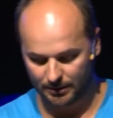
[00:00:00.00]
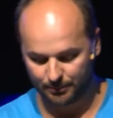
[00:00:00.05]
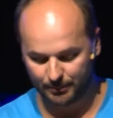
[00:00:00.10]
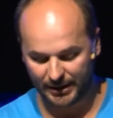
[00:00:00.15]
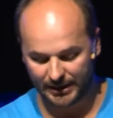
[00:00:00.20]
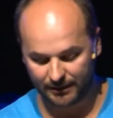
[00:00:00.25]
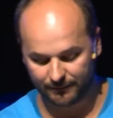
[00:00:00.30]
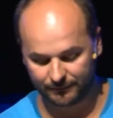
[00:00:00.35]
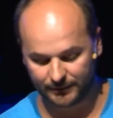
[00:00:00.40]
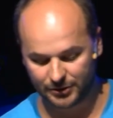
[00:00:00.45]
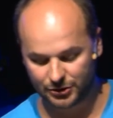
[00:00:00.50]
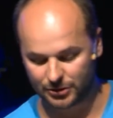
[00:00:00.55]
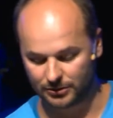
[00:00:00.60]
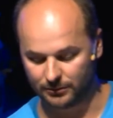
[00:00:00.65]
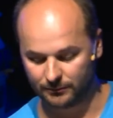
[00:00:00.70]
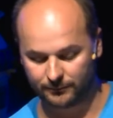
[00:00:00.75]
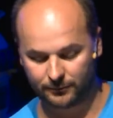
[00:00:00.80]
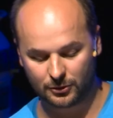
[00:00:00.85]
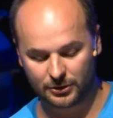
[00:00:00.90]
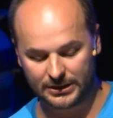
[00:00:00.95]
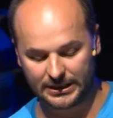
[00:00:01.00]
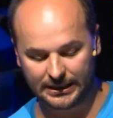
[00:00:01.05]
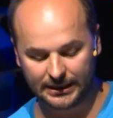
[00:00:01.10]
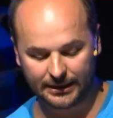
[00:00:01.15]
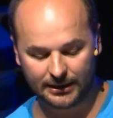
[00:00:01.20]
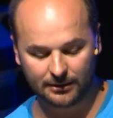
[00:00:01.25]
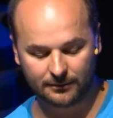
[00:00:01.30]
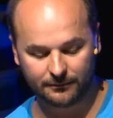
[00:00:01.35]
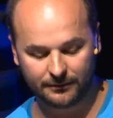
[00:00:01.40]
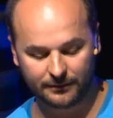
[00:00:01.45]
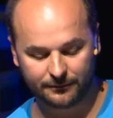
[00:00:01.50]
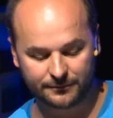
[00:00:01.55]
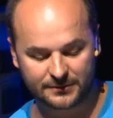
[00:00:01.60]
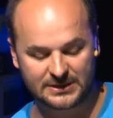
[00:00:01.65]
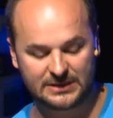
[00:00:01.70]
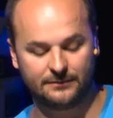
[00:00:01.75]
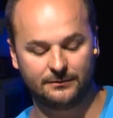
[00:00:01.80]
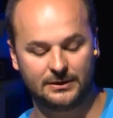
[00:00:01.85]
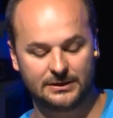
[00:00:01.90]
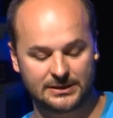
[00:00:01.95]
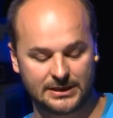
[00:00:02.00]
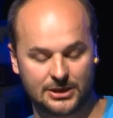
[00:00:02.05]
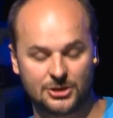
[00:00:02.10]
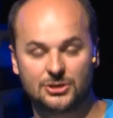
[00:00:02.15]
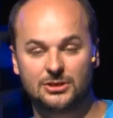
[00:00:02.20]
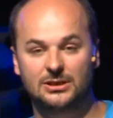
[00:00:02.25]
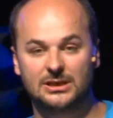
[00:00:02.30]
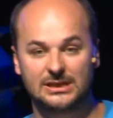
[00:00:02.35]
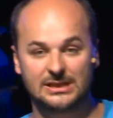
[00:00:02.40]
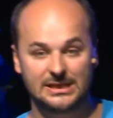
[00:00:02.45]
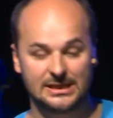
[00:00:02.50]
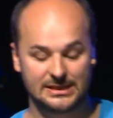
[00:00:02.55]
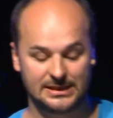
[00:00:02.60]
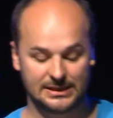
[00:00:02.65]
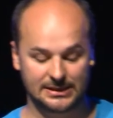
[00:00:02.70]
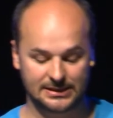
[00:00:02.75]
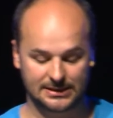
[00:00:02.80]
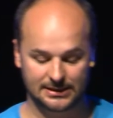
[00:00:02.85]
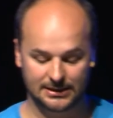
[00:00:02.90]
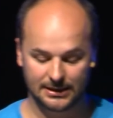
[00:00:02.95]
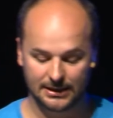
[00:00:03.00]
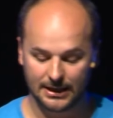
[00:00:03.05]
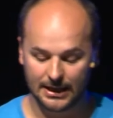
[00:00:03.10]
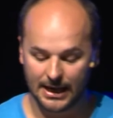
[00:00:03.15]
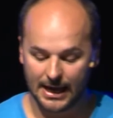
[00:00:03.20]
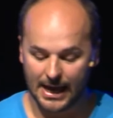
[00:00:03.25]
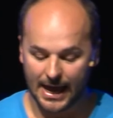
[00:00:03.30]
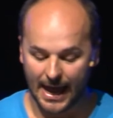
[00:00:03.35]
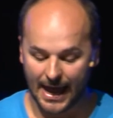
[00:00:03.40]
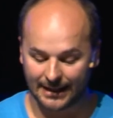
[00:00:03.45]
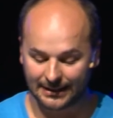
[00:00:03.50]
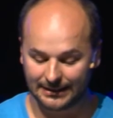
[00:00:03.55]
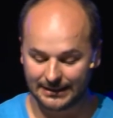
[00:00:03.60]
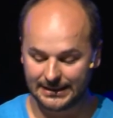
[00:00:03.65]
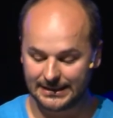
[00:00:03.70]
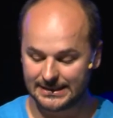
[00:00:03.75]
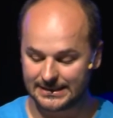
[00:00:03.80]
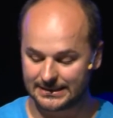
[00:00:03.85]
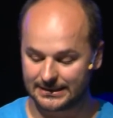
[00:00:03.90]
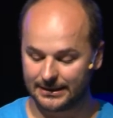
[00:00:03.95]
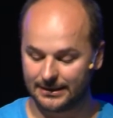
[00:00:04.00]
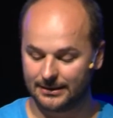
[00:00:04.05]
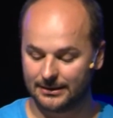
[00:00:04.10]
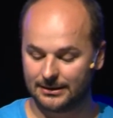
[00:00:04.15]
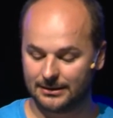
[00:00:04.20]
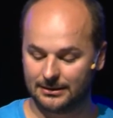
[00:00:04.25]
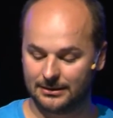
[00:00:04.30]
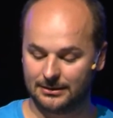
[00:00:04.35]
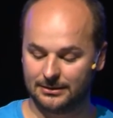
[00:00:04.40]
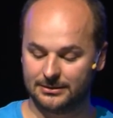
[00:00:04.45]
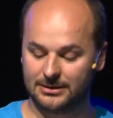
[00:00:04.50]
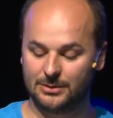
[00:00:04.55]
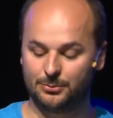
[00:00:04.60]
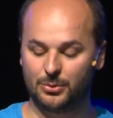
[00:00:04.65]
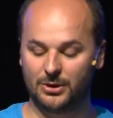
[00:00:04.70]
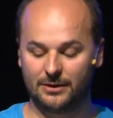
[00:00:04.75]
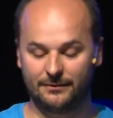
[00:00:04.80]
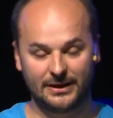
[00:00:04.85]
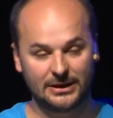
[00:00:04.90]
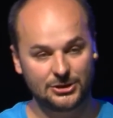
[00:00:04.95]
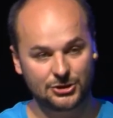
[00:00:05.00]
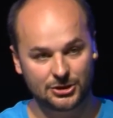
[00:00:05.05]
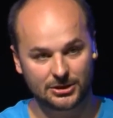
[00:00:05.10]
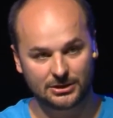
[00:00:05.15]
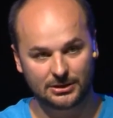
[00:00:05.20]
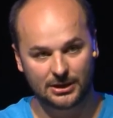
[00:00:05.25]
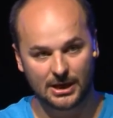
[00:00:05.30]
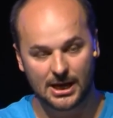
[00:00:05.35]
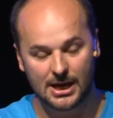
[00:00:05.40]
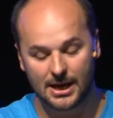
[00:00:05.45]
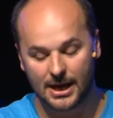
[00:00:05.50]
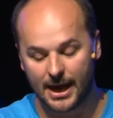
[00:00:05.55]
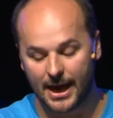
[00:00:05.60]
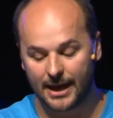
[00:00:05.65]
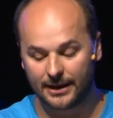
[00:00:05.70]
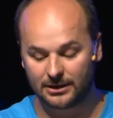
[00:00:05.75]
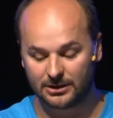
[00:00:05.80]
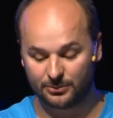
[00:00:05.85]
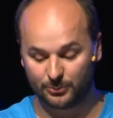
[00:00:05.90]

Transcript: beneficial for dealing with civilization diseases, at least the prevention and